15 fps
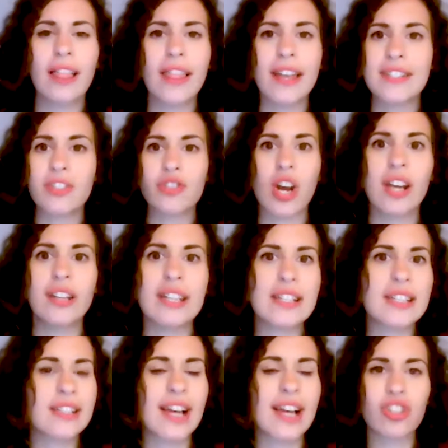Let's try
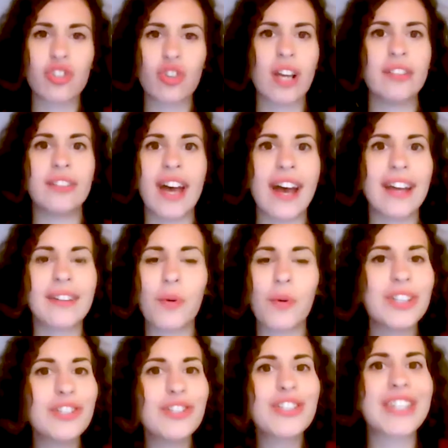this. Let's try that.
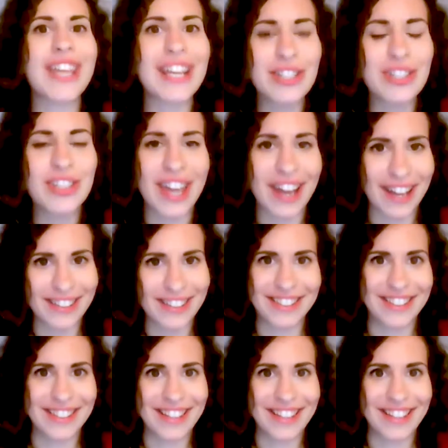What do you say to that?